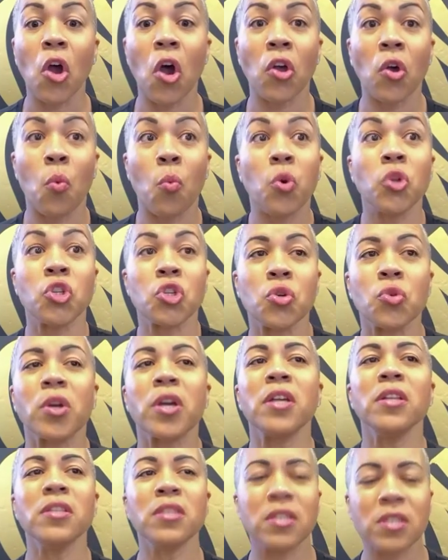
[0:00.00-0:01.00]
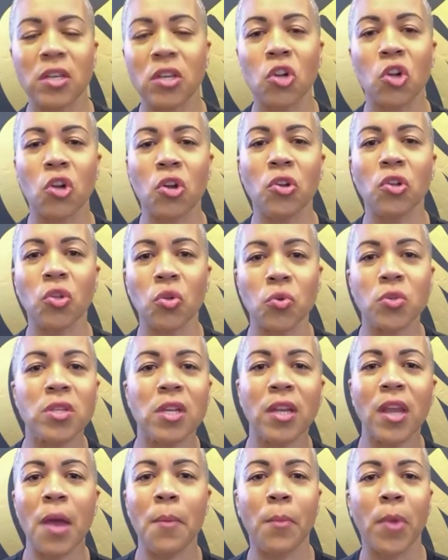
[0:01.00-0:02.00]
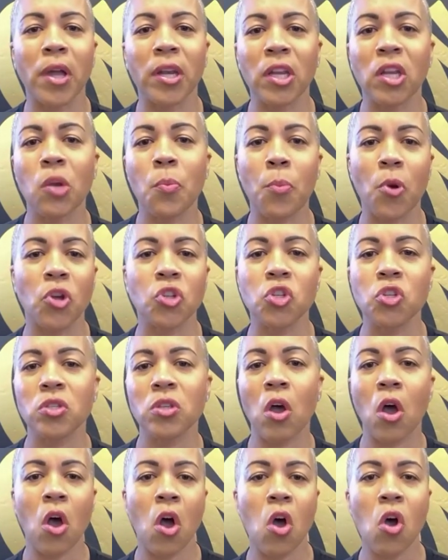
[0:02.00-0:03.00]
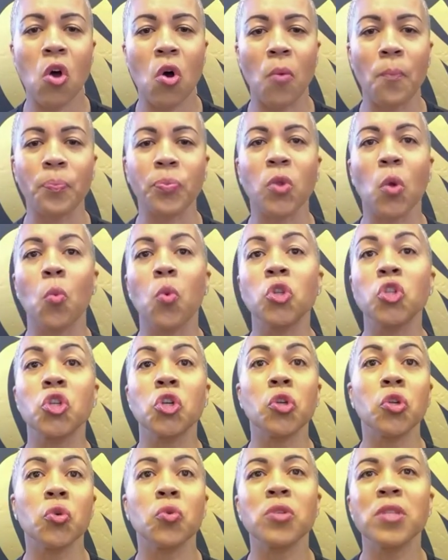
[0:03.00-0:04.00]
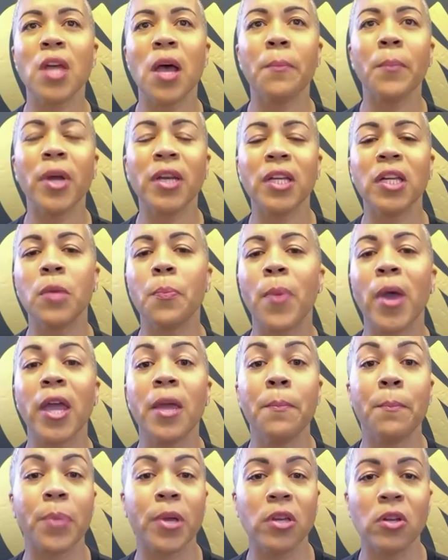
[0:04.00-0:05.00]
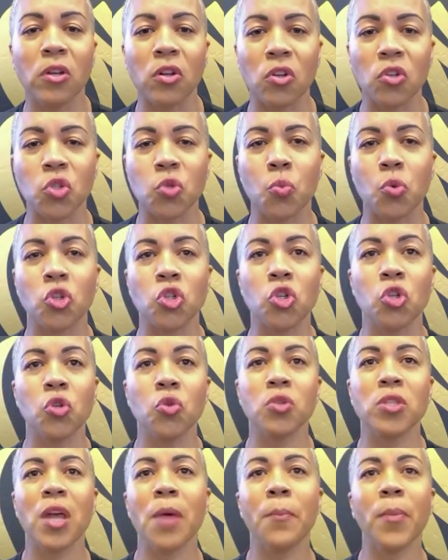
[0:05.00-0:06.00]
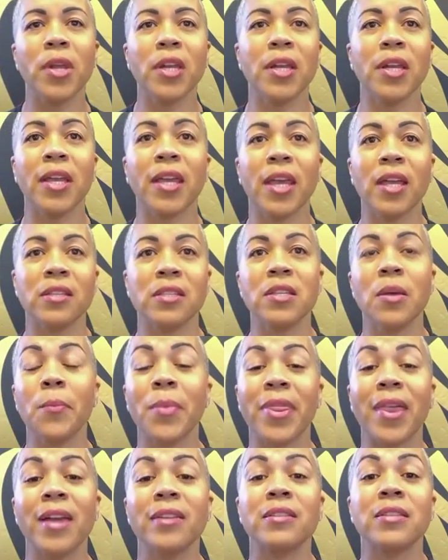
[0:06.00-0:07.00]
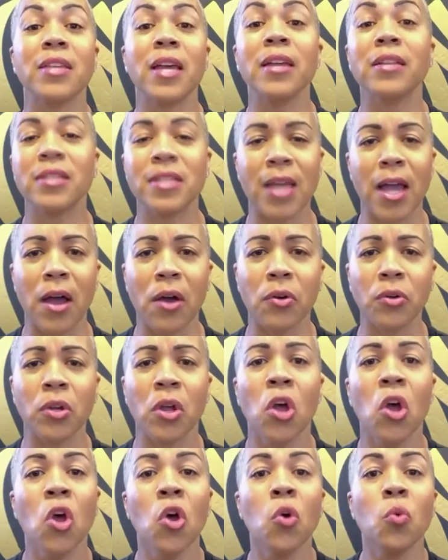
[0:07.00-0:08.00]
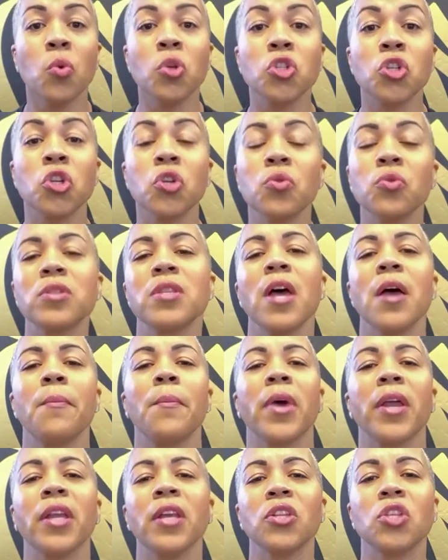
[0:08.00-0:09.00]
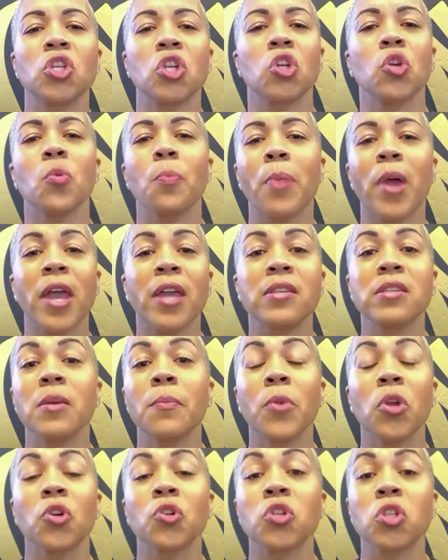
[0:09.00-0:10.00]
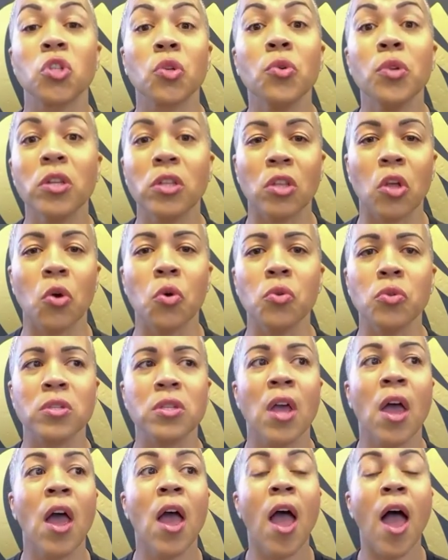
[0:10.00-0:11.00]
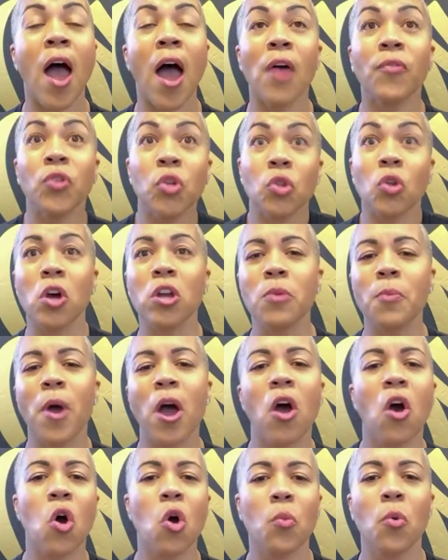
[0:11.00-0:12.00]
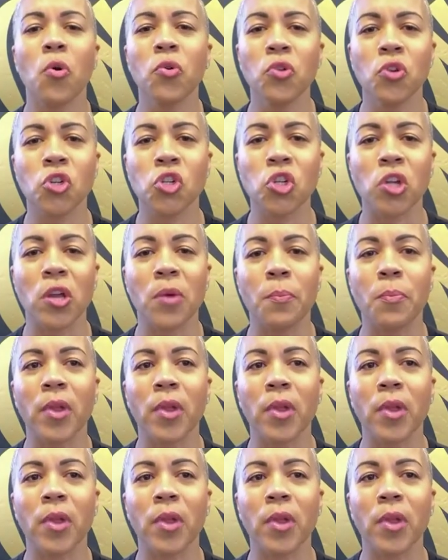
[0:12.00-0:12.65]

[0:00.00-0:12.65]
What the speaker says: Would you consider using that money to purchase a home? Would you use that money to pay bills? Would you use that money to get some of that debt down? Would you use that money to pay some of your student loans? Have you thought about home ownership?